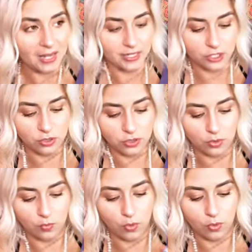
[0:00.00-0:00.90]
I like to use a
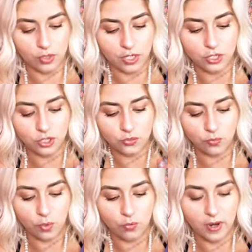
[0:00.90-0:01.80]
little roller and you just
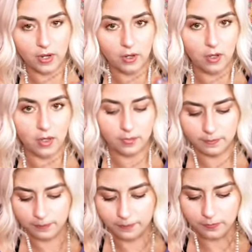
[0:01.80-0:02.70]
roll right
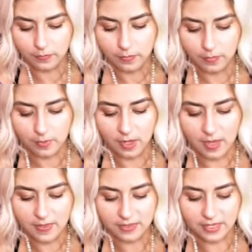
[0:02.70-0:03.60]
on.
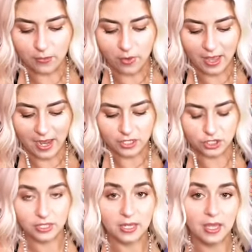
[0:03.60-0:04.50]
And this will
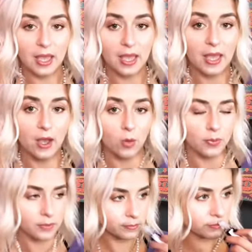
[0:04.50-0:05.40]
actually help,
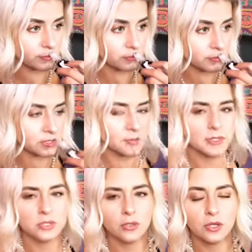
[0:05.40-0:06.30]

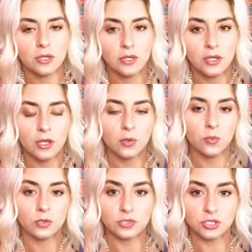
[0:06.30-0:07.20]
smells so good,
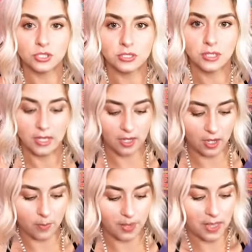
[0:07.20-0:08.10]
will just
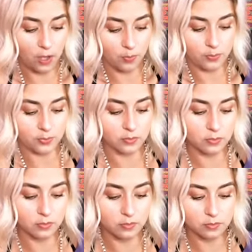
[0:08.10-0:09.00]
um, help
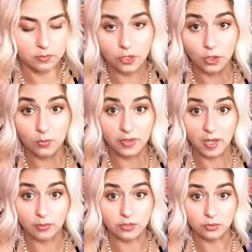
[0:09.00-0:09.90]
you be
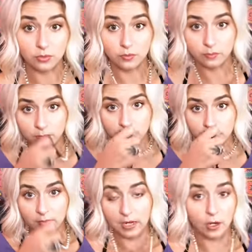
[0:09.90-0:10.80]
able to
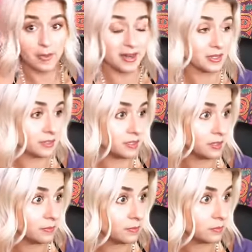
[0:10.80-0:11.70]

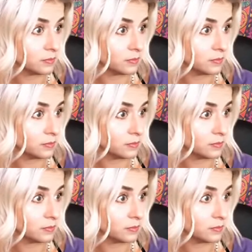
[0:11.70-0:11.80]
aromatically